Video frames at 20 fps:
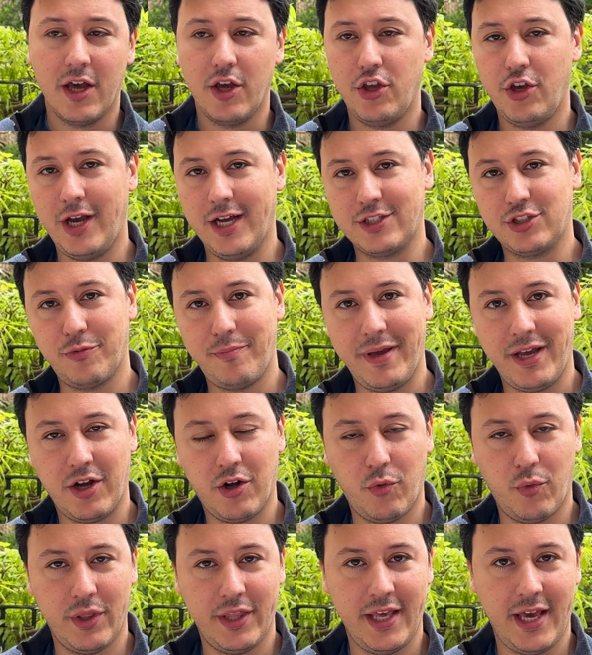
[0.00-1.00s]
you get to
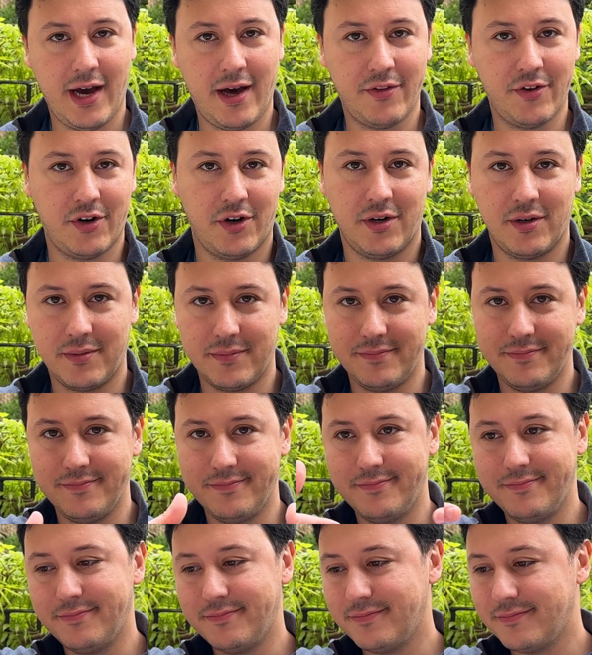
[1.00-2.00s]
mingle with the other
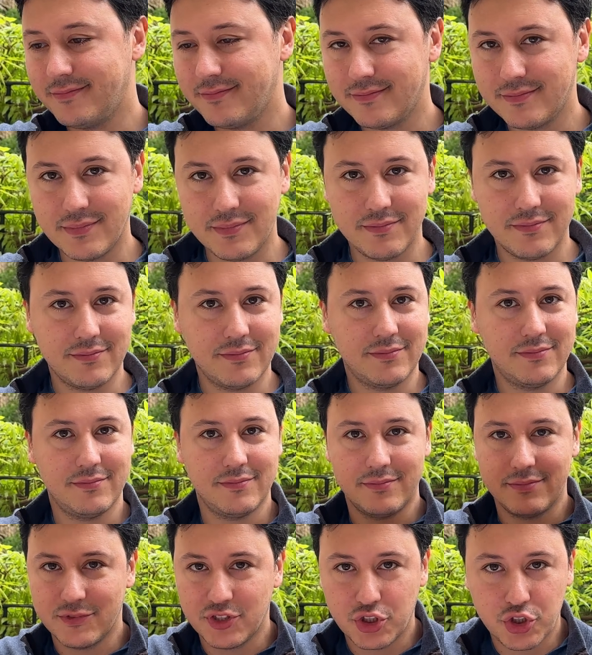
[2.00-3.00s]

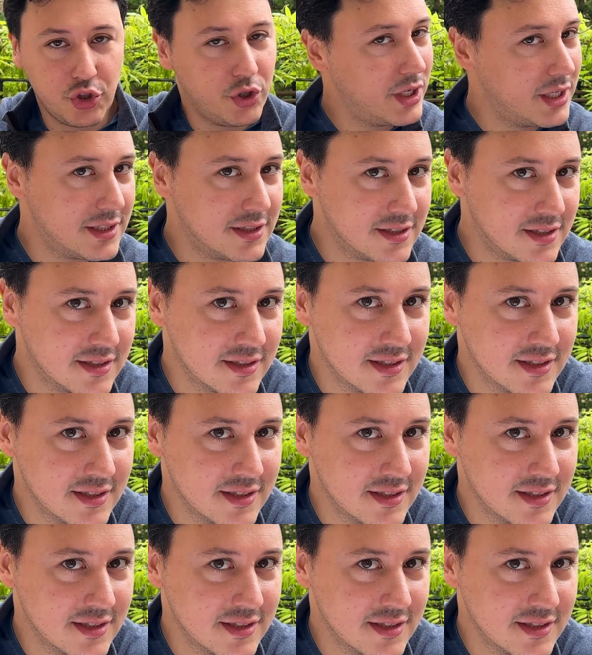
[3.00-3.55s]
students,